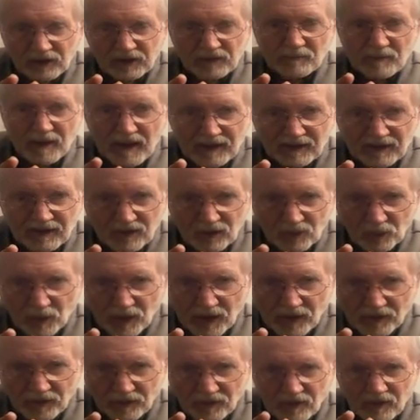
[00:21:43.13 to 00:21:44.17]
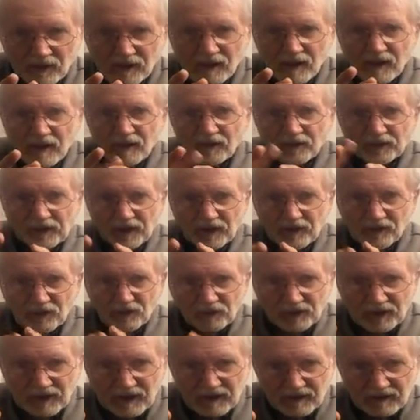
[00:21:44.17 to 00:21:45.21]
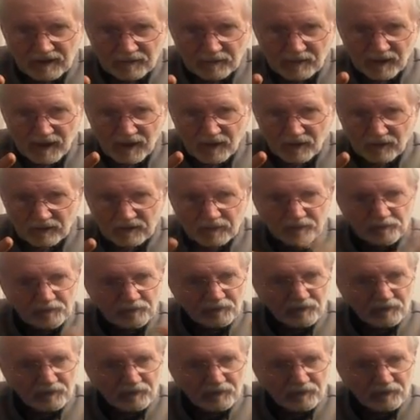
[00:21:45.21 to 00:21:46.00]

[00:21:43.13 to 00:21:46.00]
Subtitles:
commanding the weather, the other link about